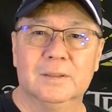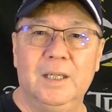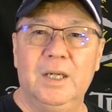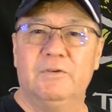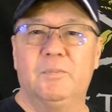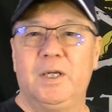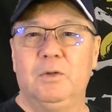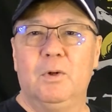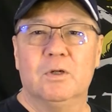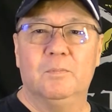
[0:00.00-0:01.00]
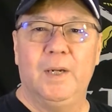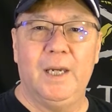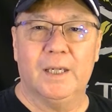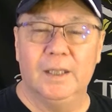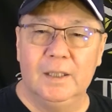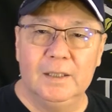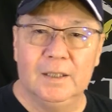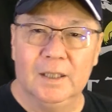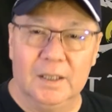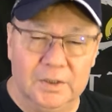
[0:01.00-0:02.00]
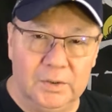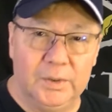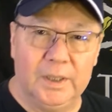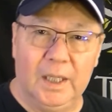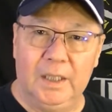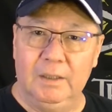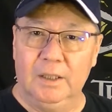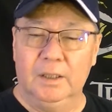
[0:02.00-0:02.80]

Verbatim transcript: Hey everybody, welcome back. Uh, doing a,